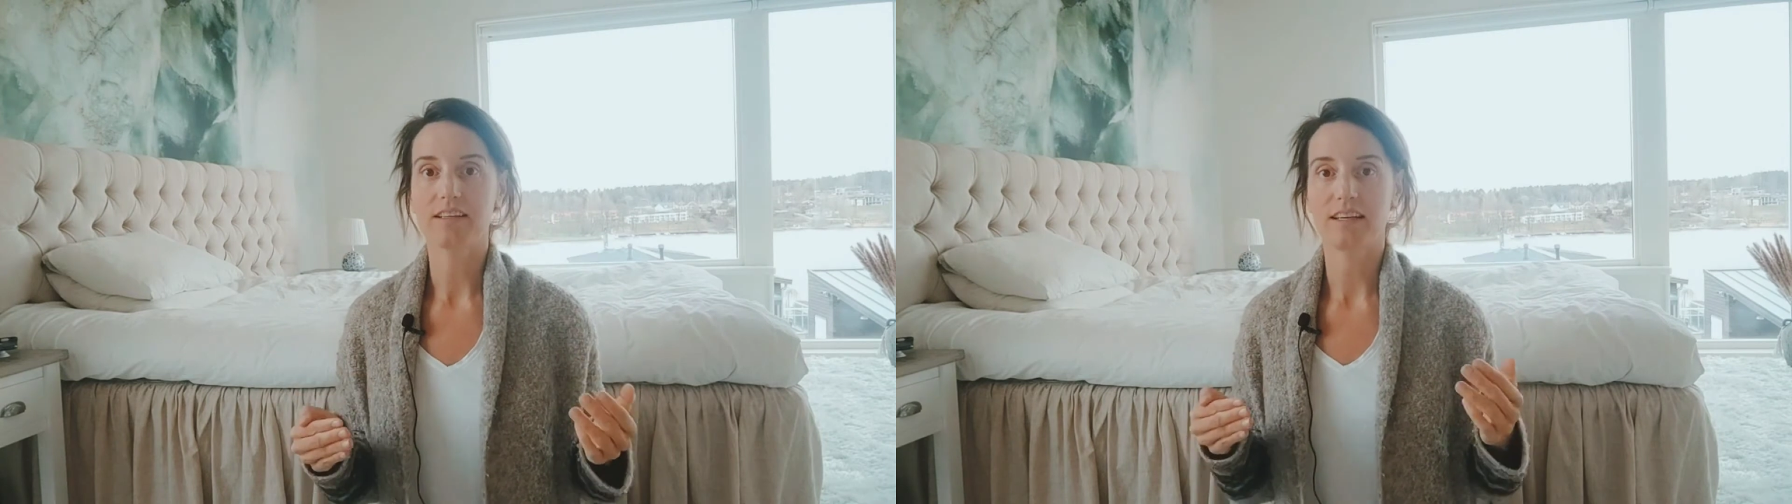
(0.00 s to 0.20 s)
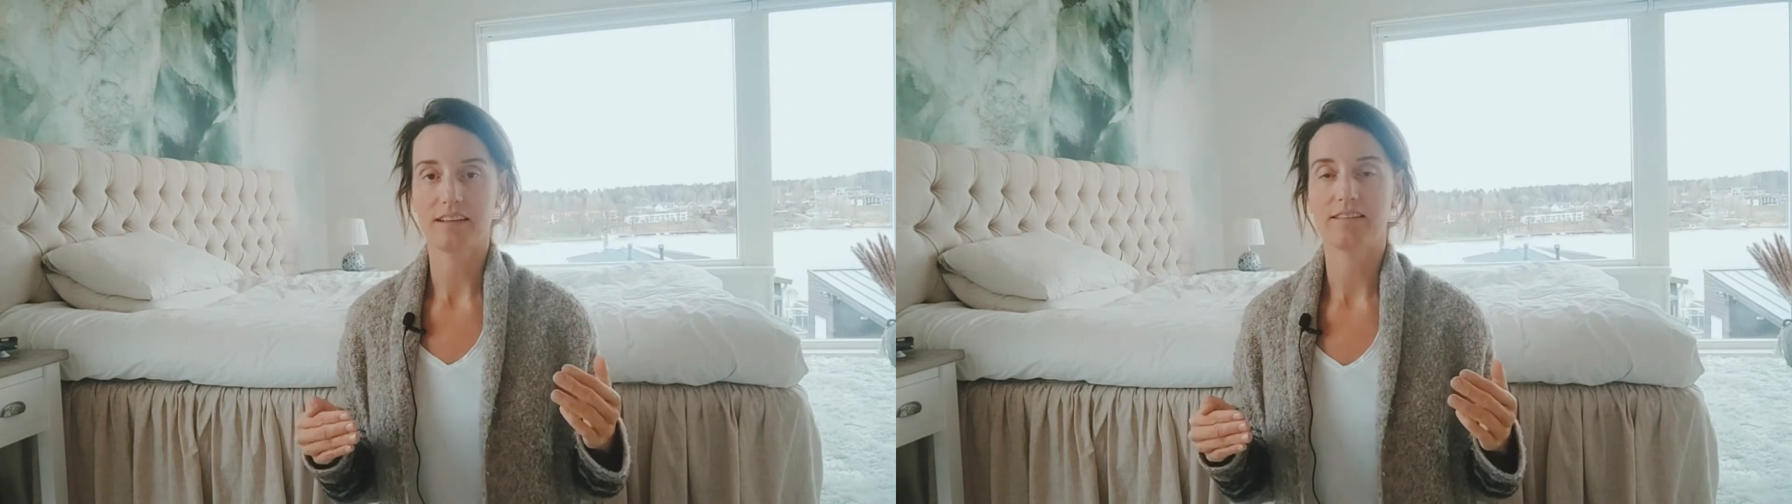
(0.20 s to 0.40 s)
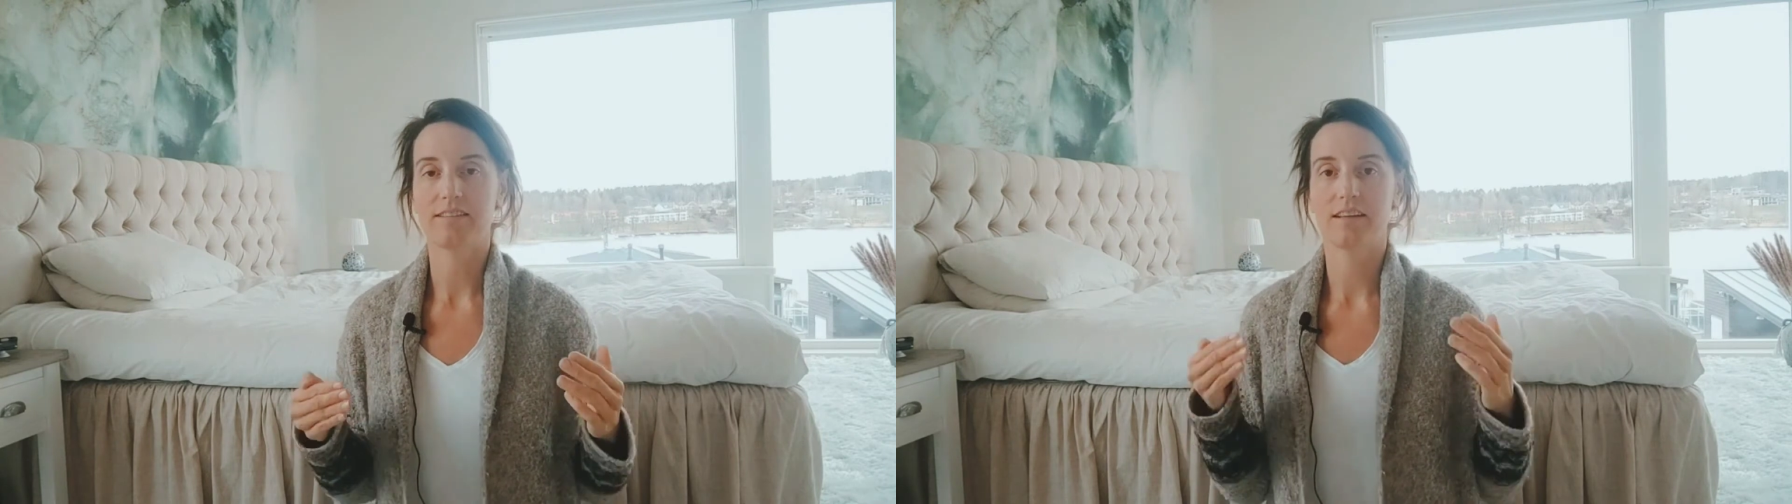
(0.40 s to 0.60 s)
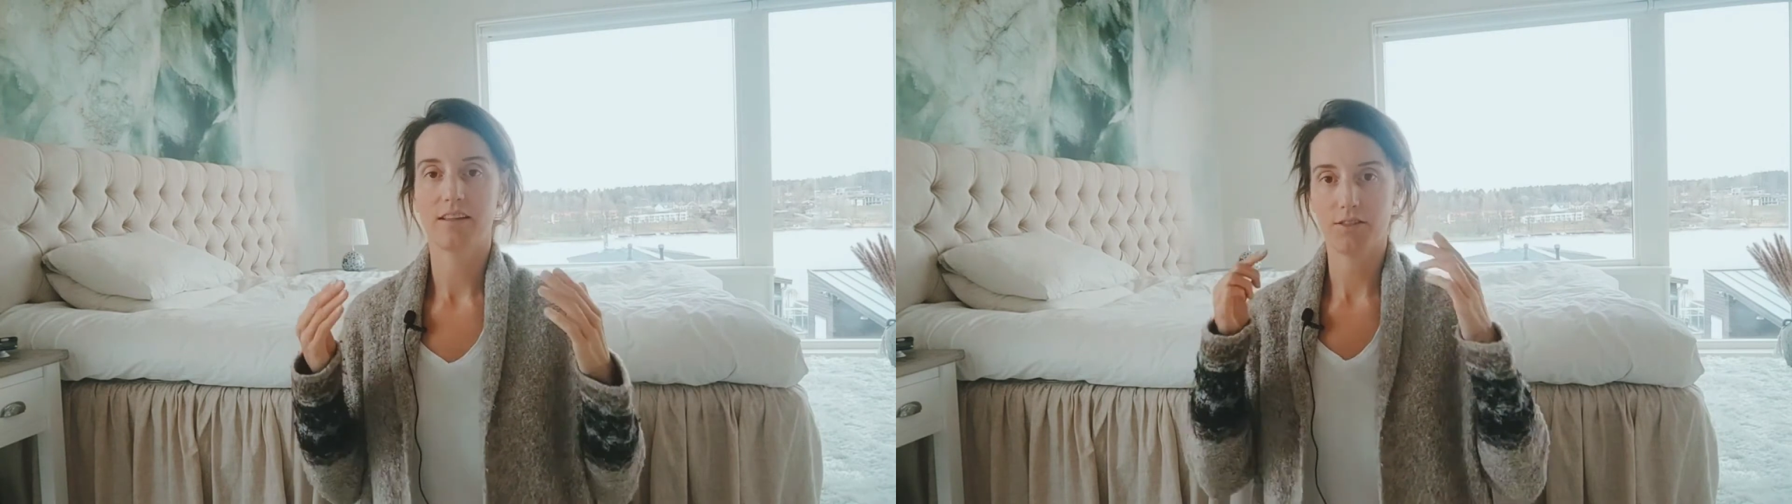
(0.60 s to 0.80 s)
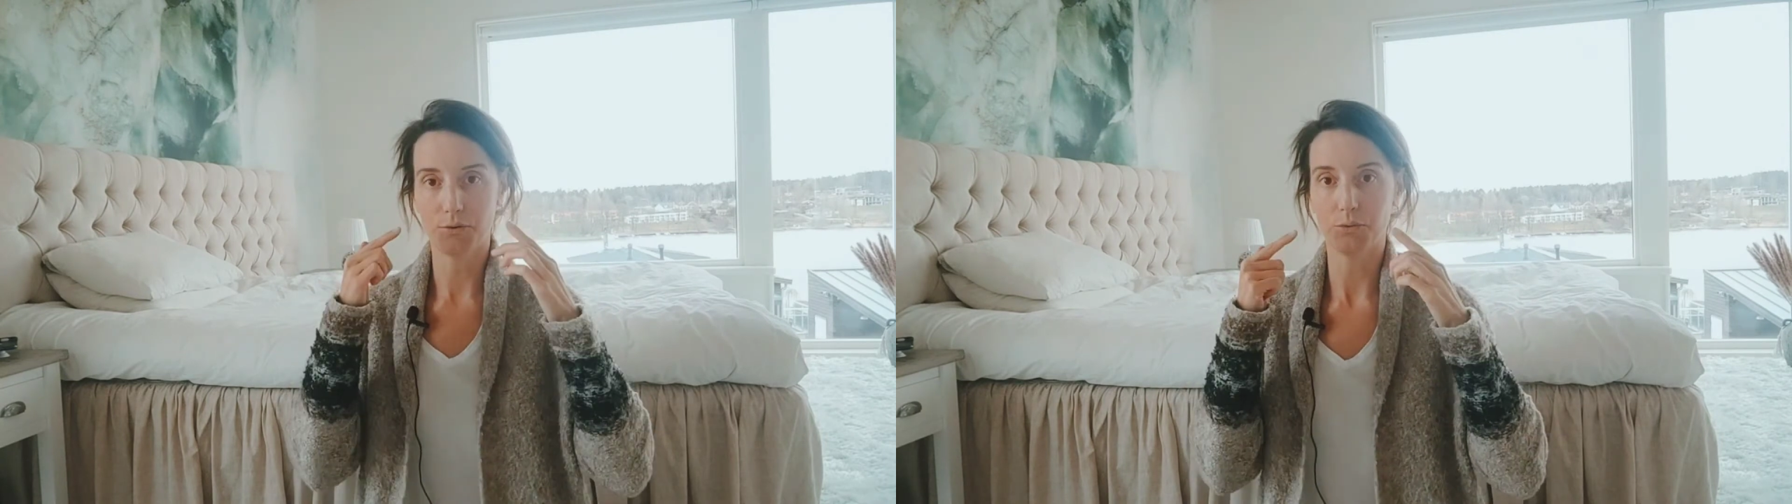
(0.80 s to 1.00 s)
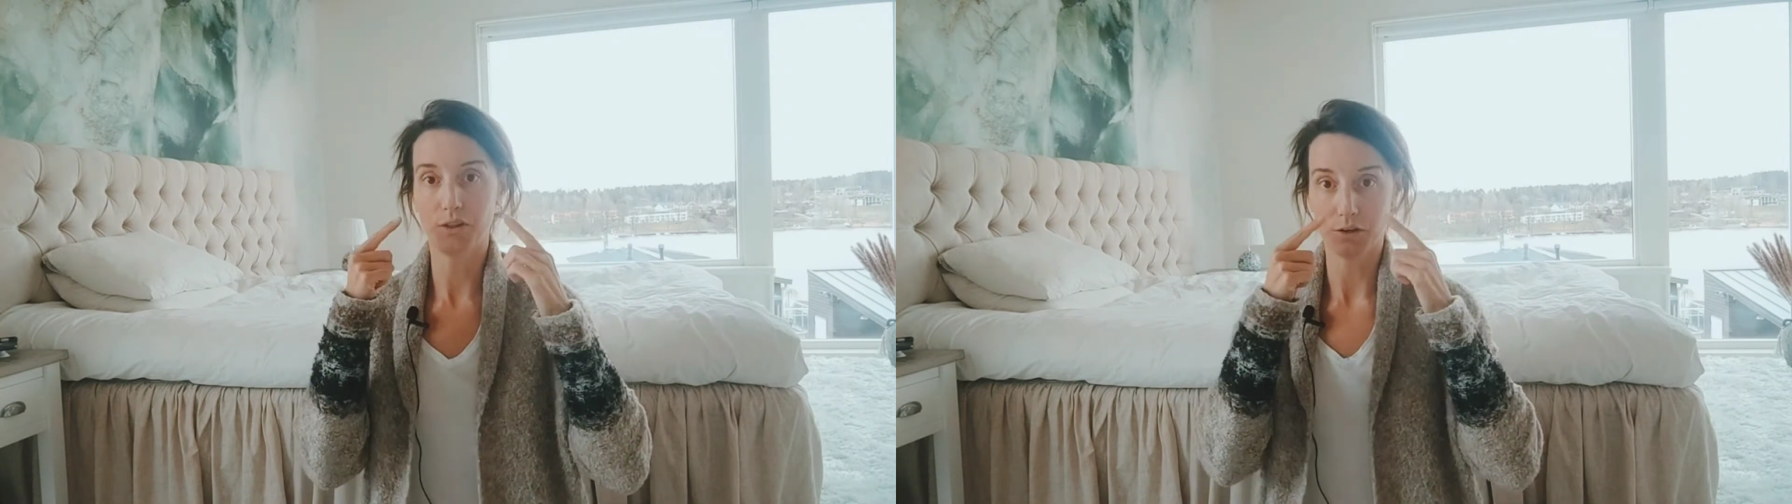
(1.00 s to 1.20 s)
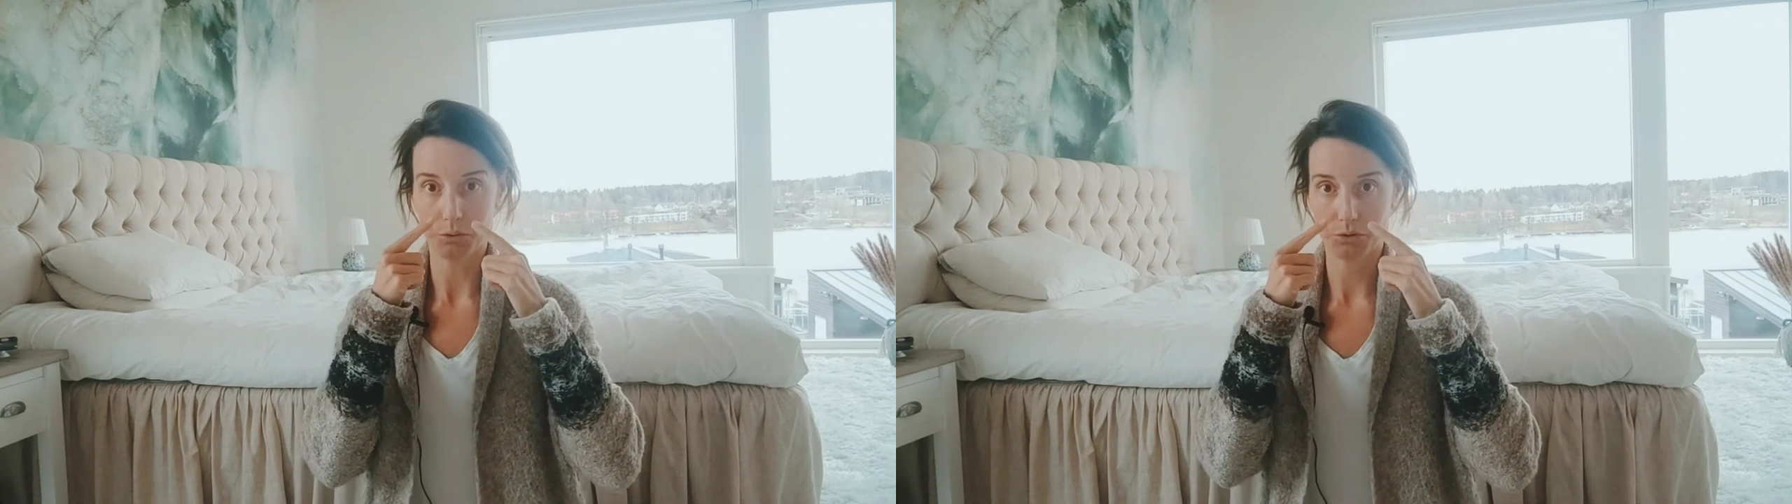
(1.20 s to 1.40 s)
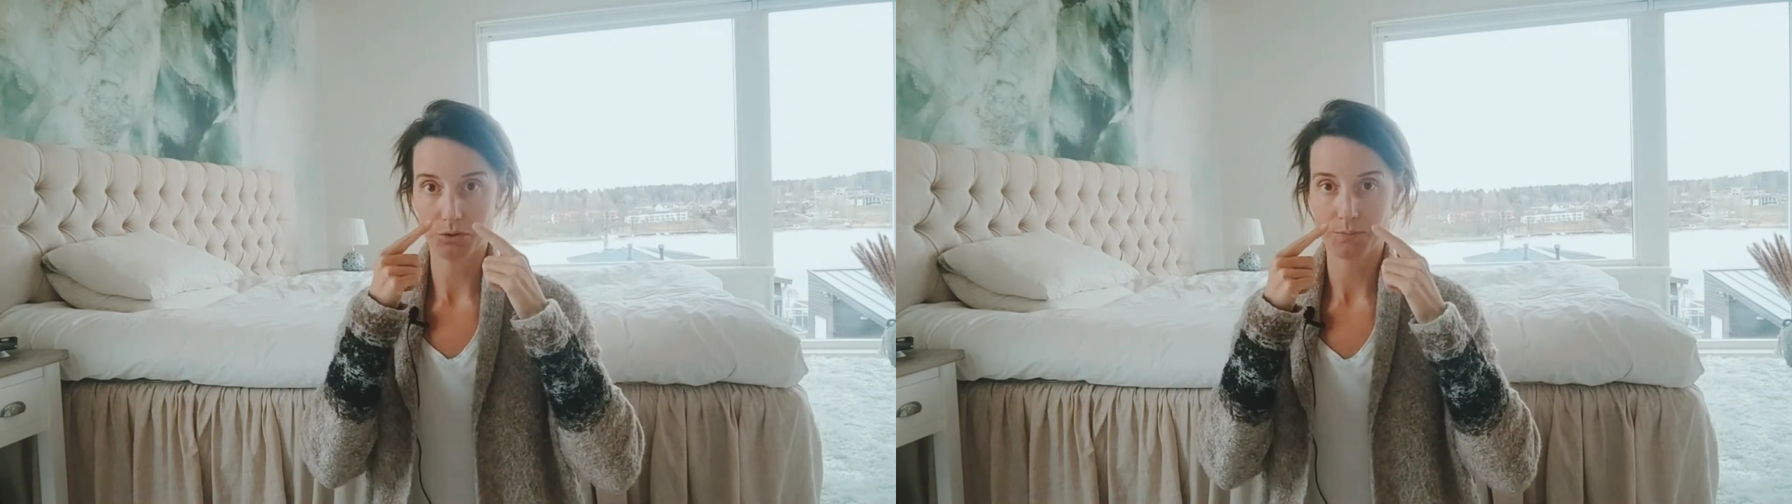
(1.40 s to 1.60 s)
is through the
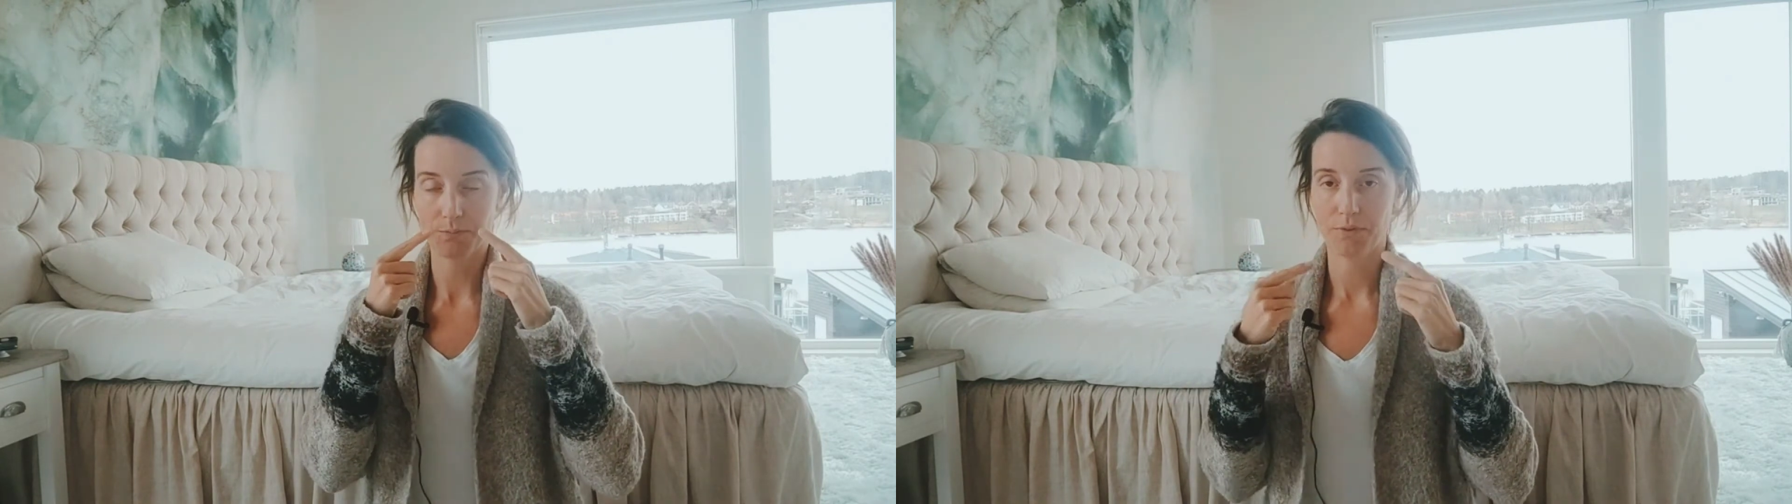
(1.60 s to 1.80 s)
nose.